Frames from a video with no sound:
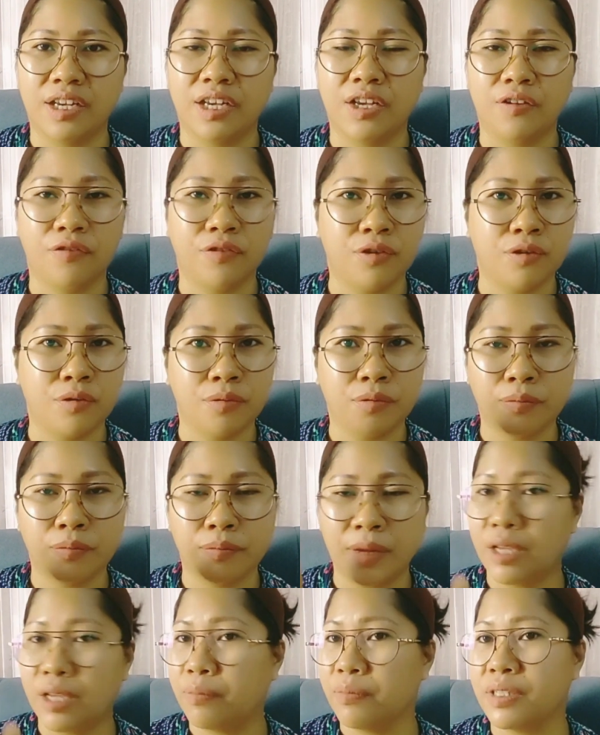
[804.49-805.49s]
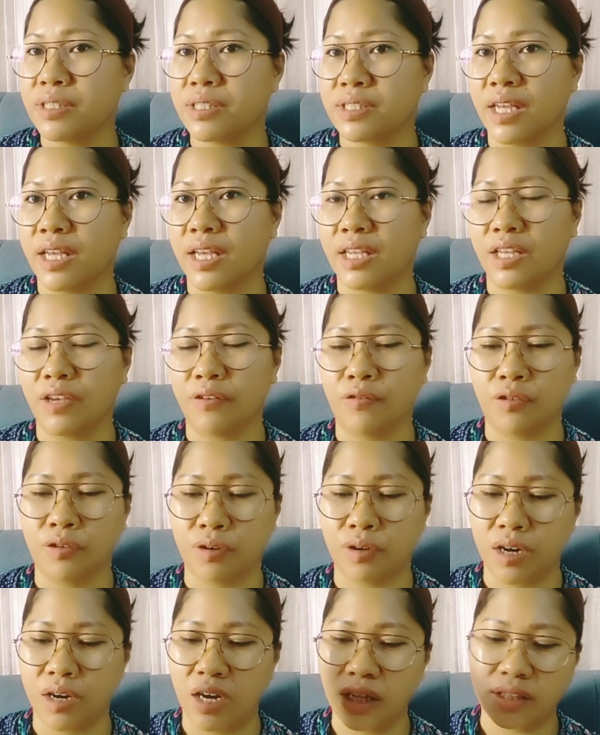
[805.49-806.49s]
If you make mistake, if you
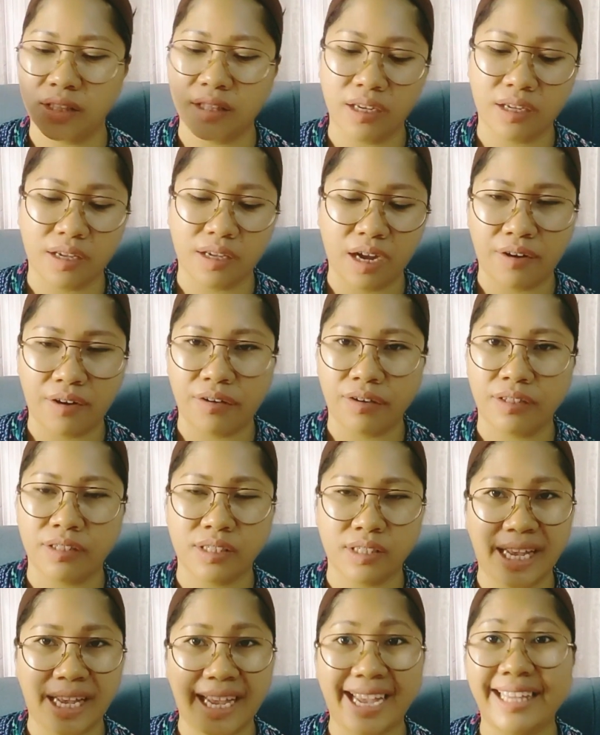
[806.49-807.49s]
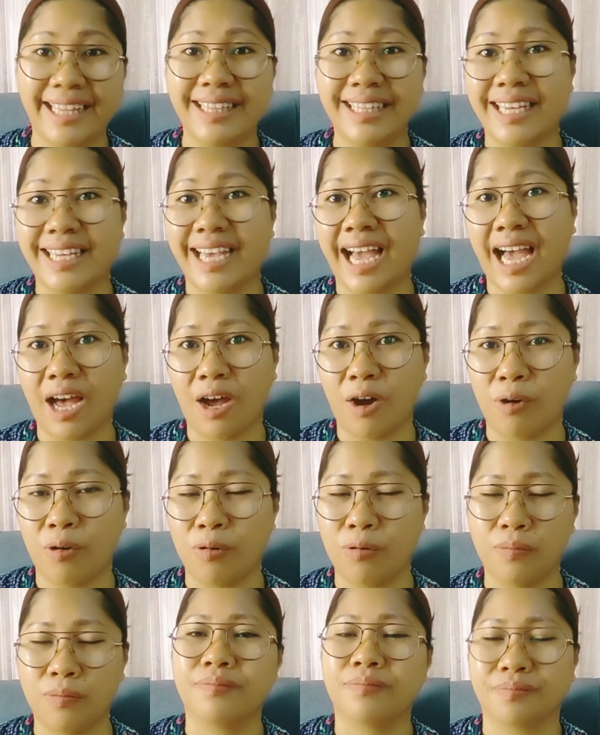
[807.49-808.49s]
cut the carrots
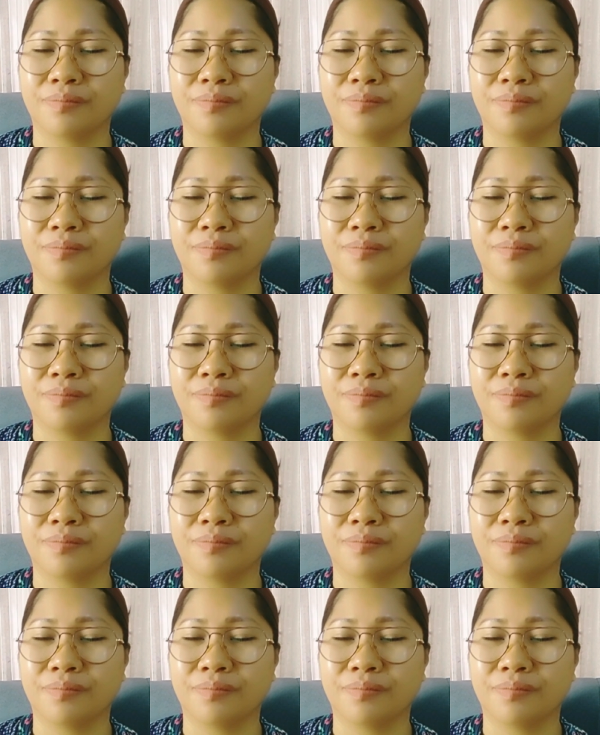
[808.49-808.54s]
anyhow,